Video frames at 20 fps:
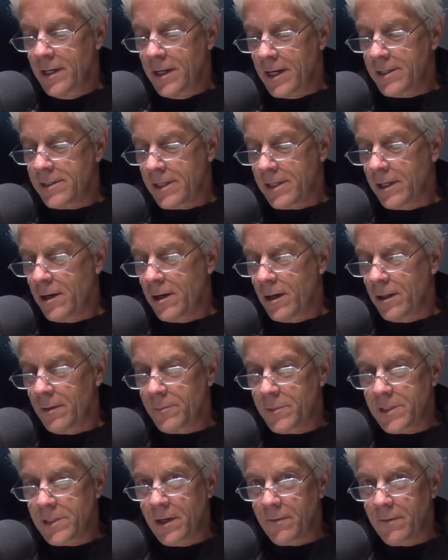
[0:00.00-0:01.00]
as they call
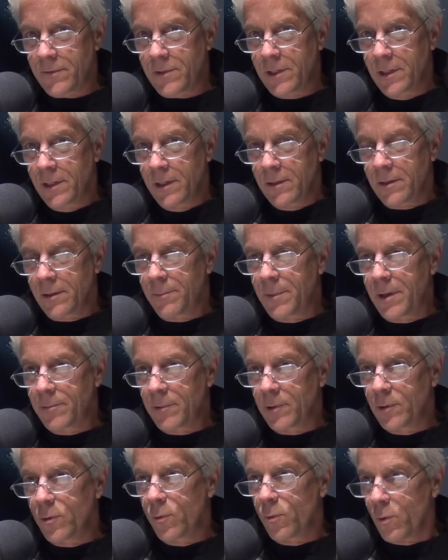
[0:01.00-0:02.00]
themselves, the
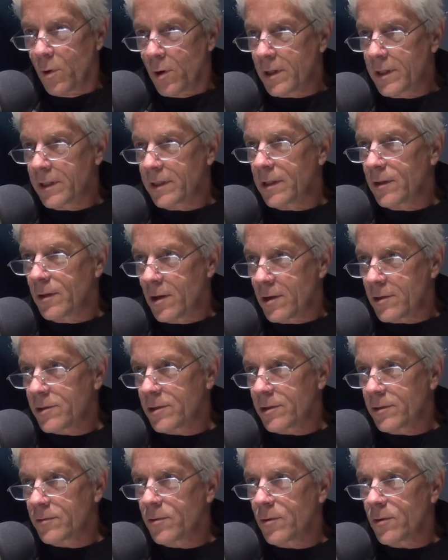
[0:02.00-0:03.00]
people who work in the launch
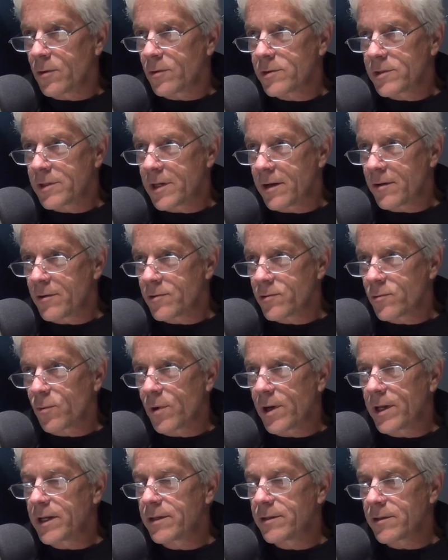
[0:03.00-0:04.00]
control centers
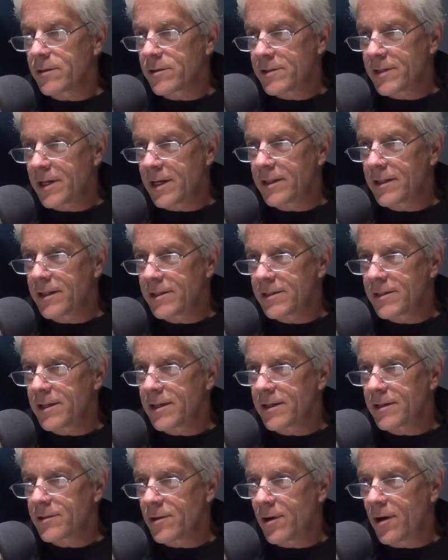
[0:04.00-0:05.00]
ready to send these
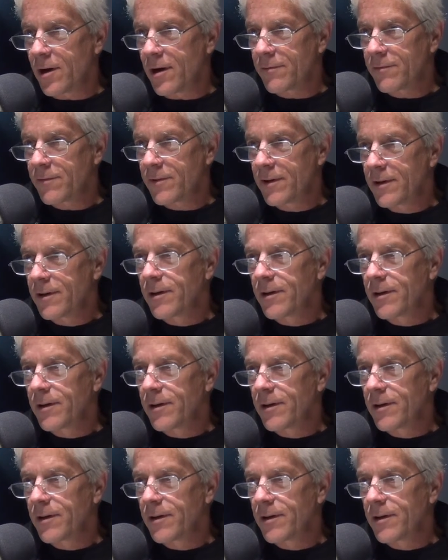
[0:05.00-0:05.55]
things off